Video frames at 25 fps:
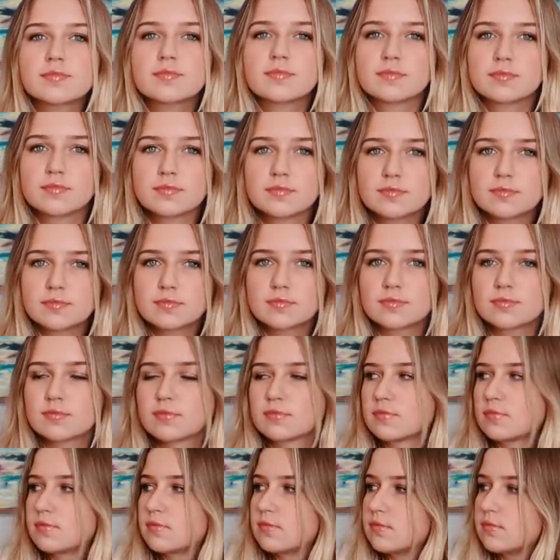
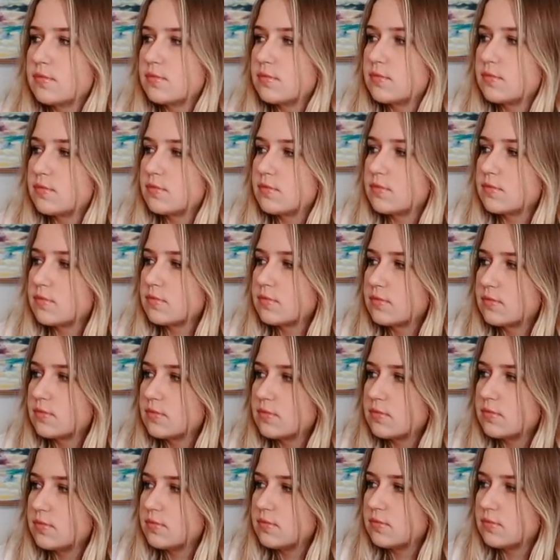
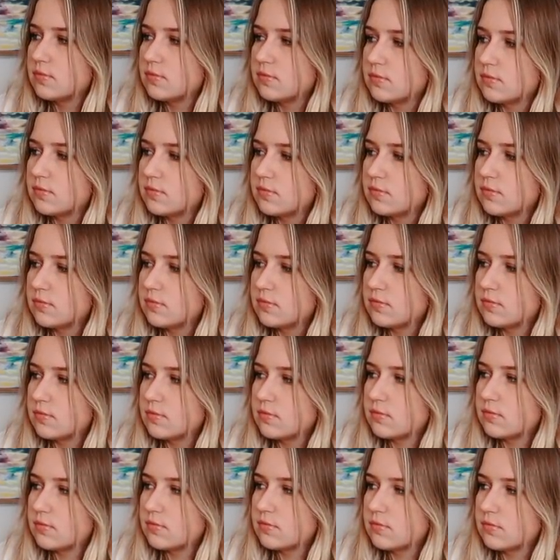
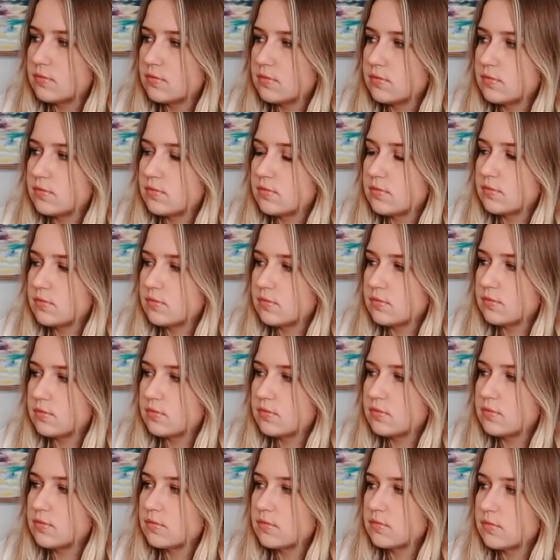
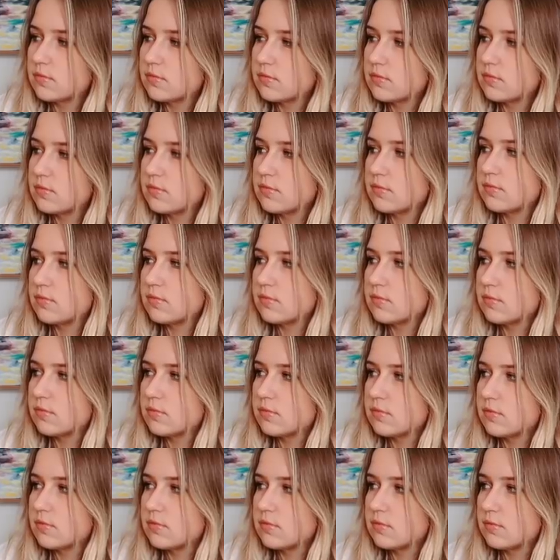
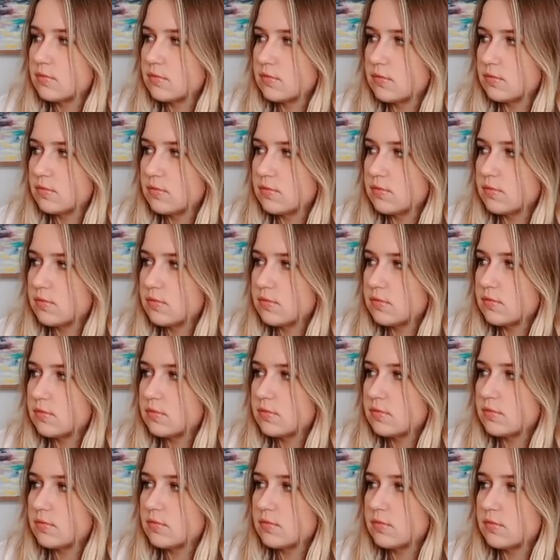
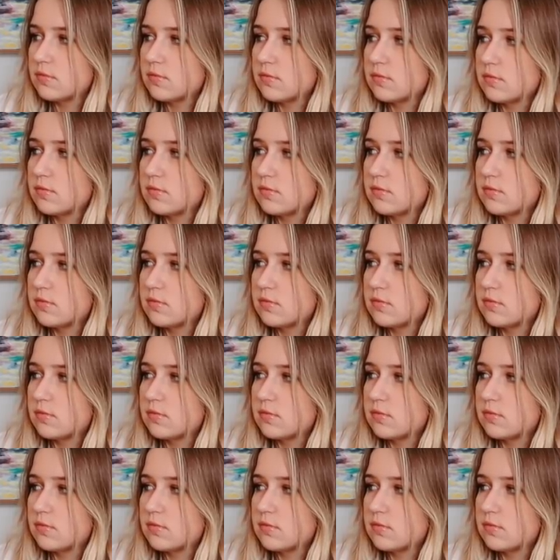This person isn't speaking.